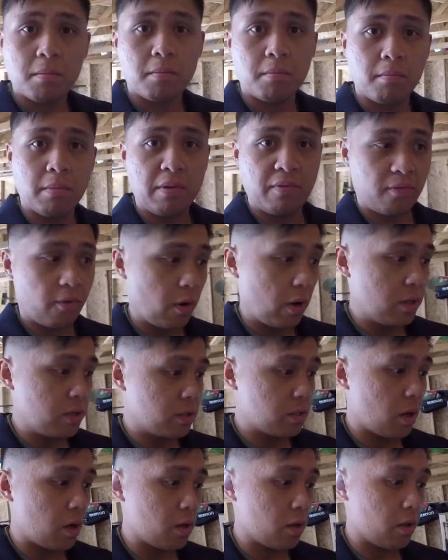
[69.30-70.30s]
Before I
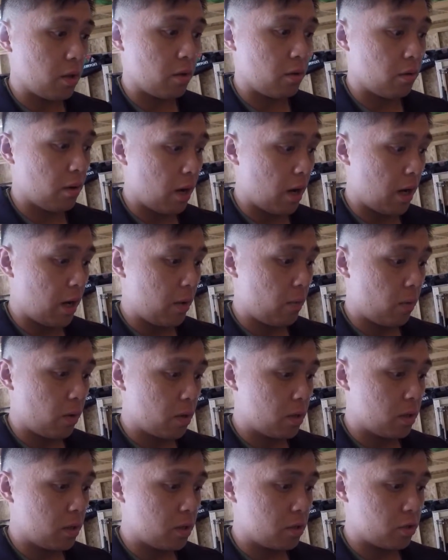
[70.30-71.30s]
start though, I want
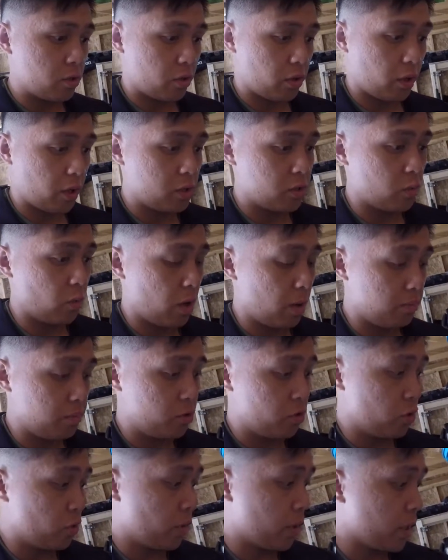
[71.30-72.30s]
to show you guys what I'm
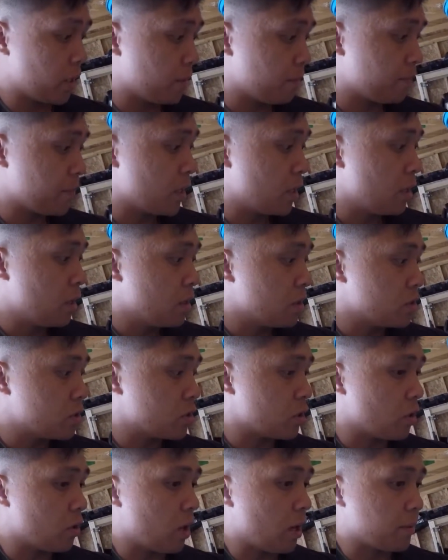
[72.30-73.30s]
doing.
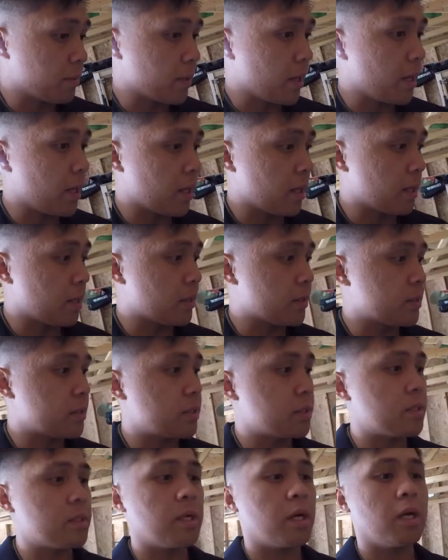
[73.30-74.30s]
So I'm getting
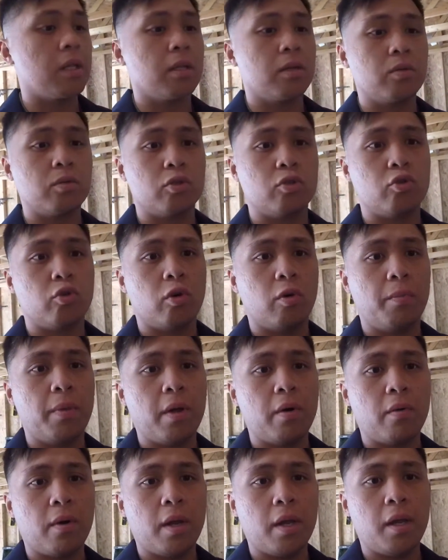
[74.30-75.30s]
this little drill
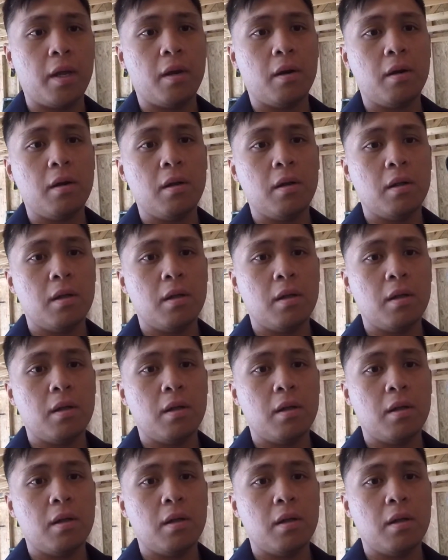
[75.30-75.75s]
bit right here,